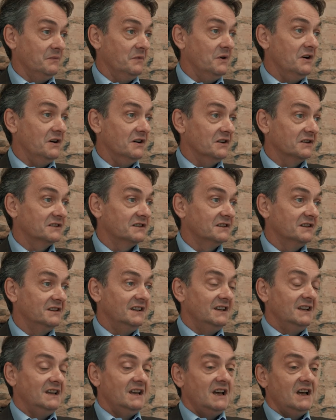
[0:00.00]
worked
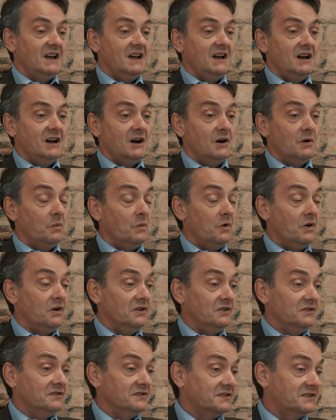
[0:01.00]

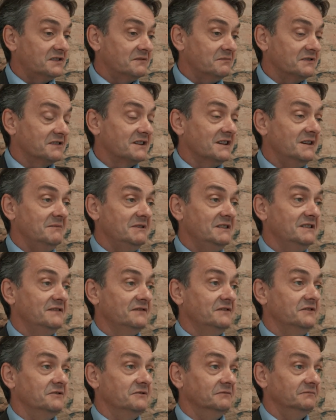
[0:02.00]
was going to be
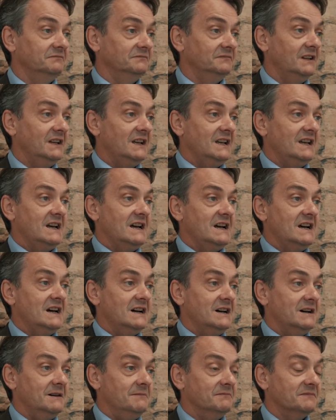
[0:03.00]
difficult.
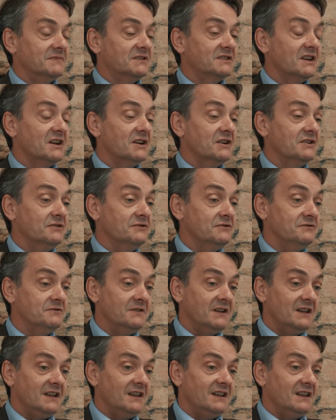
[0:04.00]
So